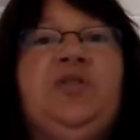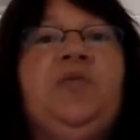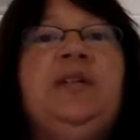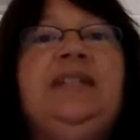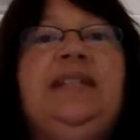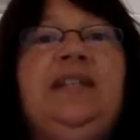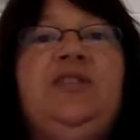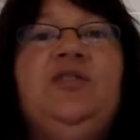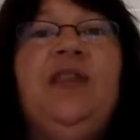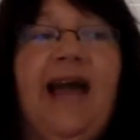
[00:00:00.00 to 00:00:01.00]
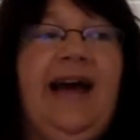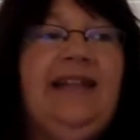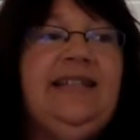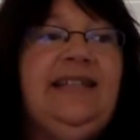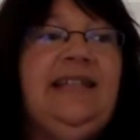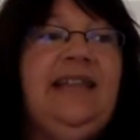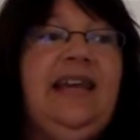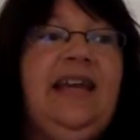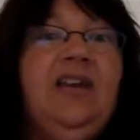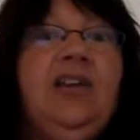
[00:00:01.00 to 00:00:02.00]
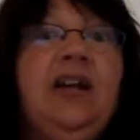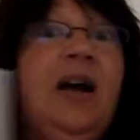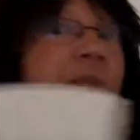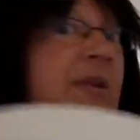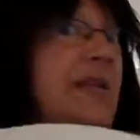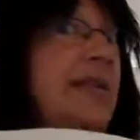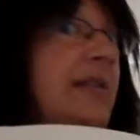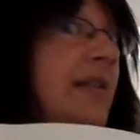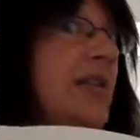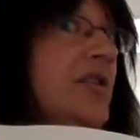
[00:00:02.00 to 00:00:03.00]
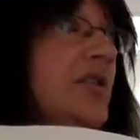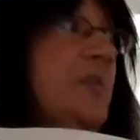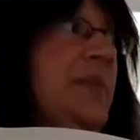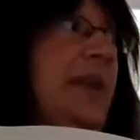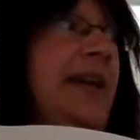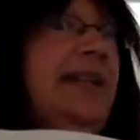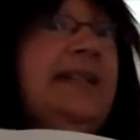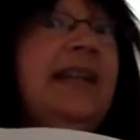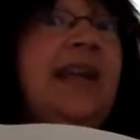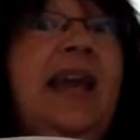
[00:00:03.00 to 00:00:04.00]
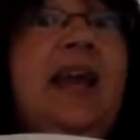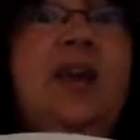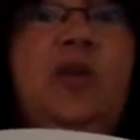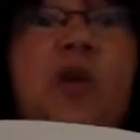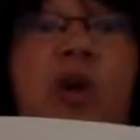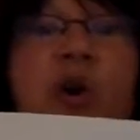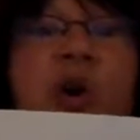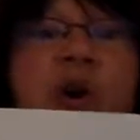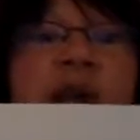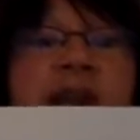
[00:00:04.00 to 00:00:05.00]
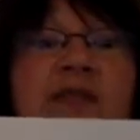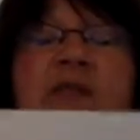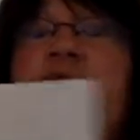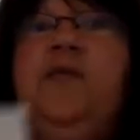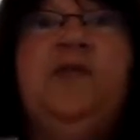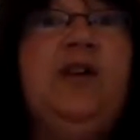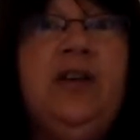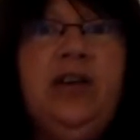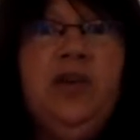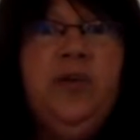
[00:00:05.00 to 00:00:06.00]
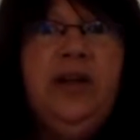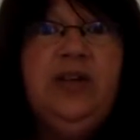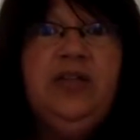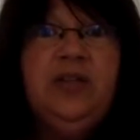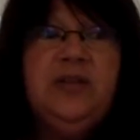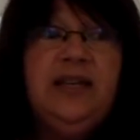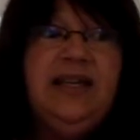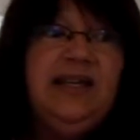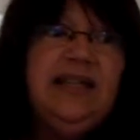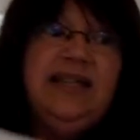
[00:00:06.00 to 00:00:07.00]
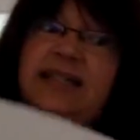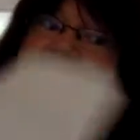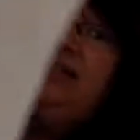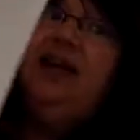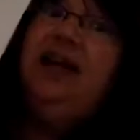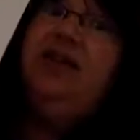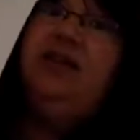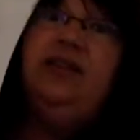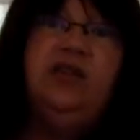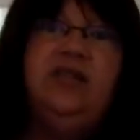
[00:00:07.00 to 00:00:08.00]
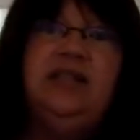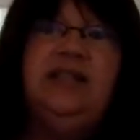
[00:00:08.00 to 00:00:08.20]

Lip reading: So once they do that, they are going to come into the large group space. And if you feel like you want to do this with the kids, there's